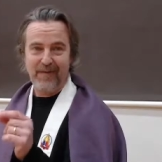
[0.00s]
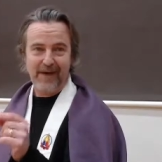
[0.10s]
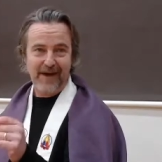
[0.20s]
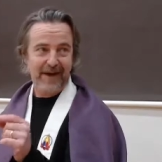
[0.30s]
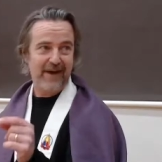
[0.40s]

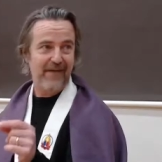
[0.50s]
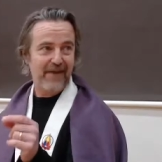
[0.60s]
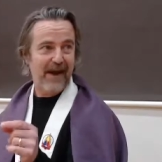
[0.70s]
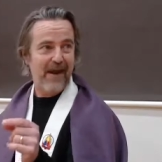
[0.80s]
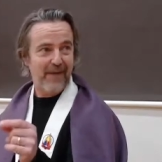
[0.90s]
it leads to
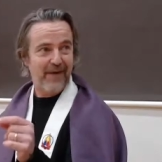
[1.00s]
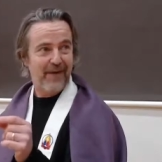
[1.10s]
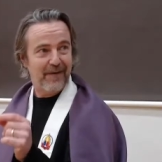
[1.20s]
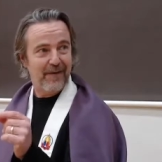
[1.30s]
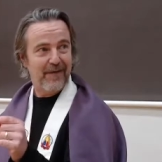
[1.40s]

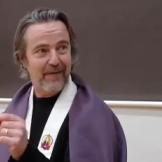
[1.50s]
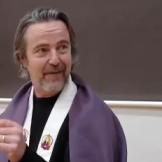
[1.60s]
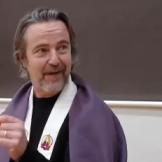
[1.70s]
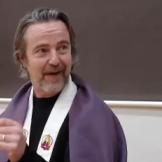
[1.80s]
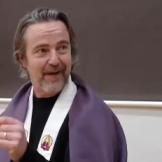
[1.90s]
happiness or
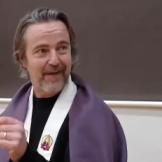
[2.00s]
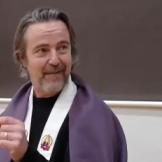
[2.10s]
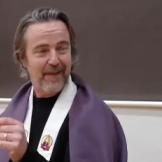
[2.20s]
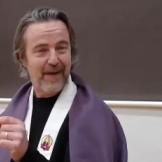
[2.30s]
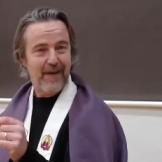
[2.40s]
suffering.
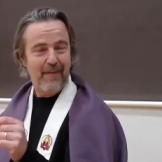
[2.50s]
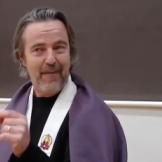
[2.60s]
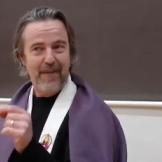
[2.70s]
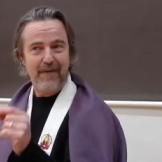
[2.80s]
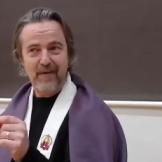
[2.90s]

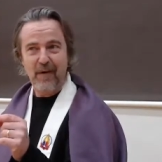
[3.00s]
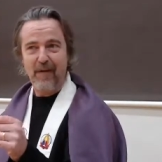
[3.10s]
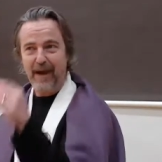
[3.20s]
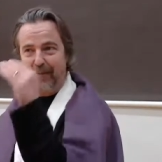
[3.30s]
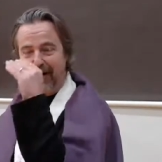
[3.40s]
But there's not
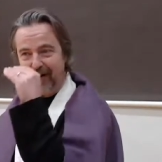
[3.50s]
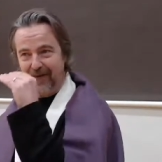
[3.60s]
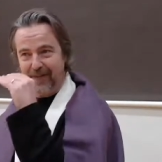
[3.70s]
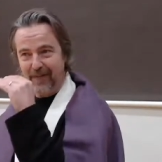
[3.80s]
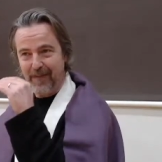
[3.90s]
that
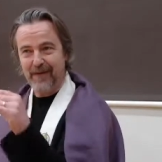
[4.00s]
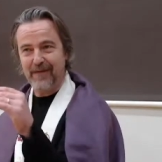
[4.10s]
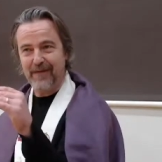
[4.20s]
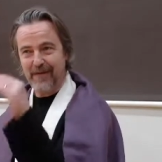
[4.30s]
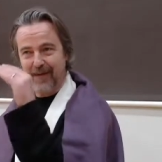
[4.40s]
part
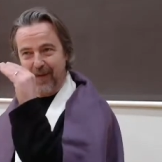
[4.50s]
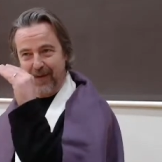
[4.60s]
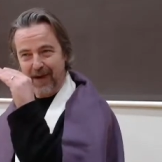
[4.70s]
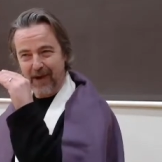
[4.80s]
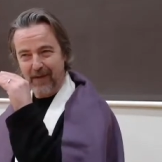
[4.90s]
of us that
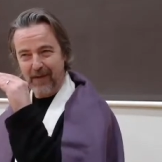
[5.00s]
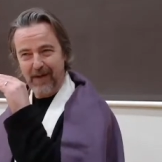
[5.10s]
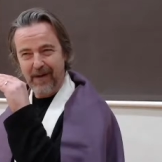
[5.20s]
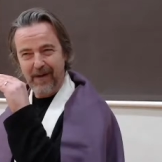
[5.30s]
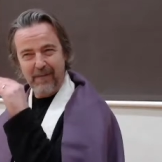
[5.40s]
would go,
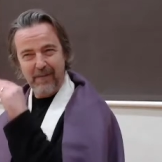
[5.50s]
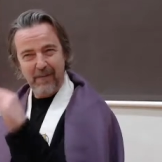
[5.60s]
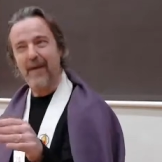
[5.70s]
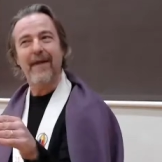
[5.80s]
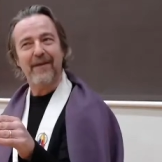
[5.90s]

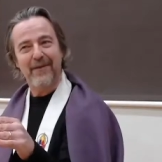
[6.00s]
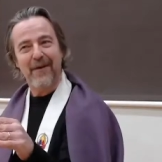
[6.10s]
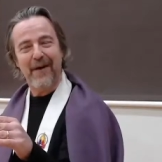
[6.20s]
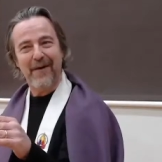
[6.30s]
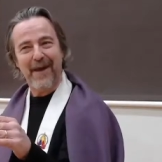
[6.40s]
well, that's
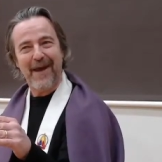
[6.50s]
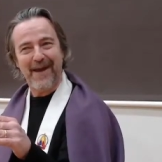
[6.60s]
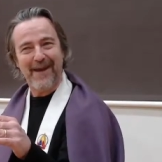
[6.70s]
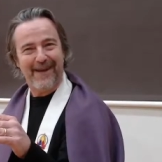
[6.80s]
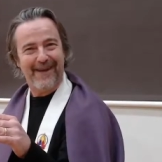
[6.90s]
not
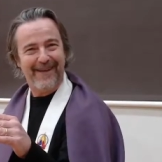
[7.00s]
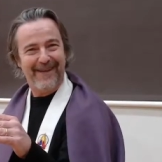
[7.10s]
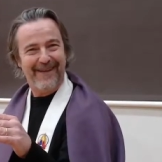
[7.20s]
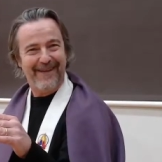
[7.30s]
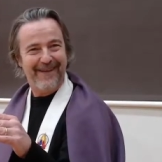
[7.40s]
okay.
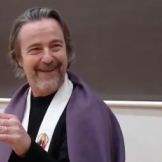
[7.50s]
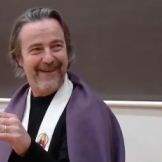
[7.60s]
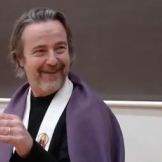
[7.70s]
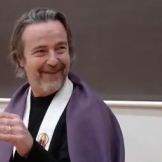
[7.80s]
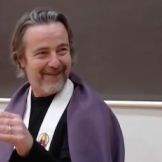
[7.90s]

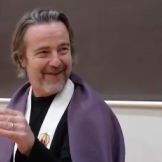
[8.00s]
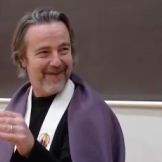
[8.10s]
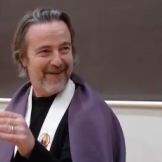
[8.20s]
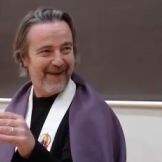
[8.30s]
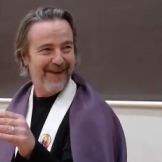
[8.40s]
You see what
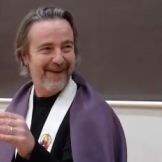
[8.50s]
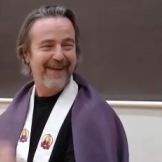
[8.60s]
I mean?